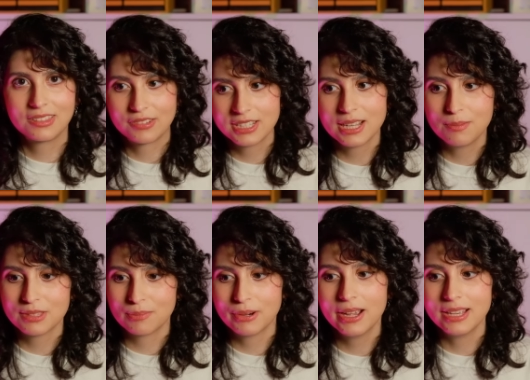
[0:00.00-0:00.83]
3 times
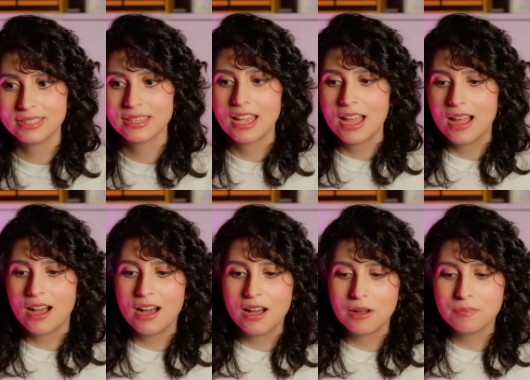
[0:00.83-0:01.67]
the price.
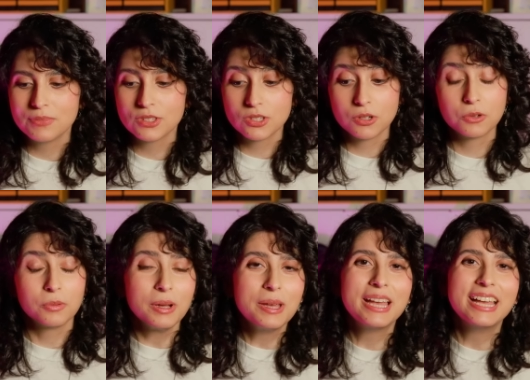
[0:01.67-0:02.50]
So